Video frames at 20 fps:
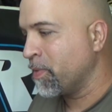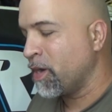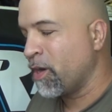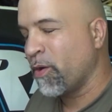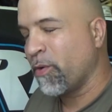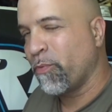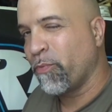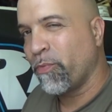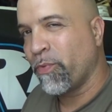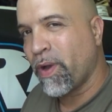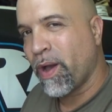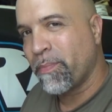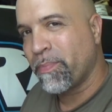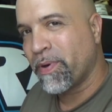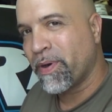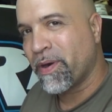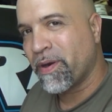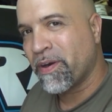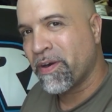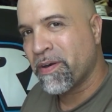a
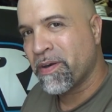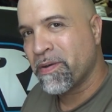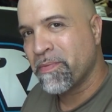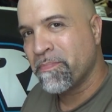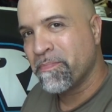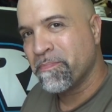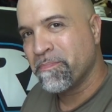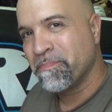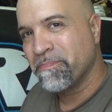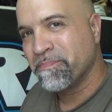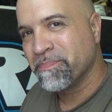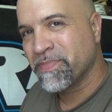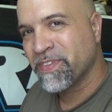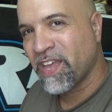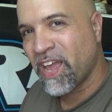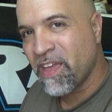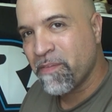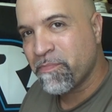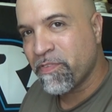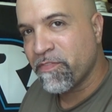rubber
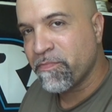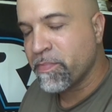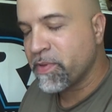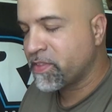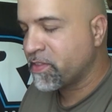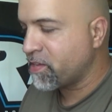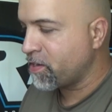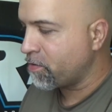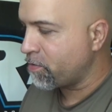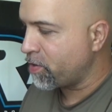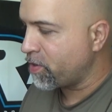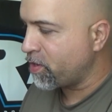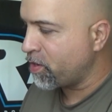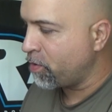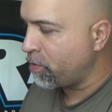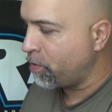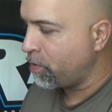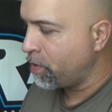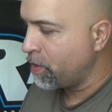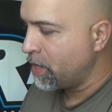type of
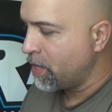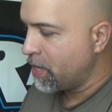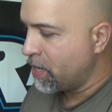material.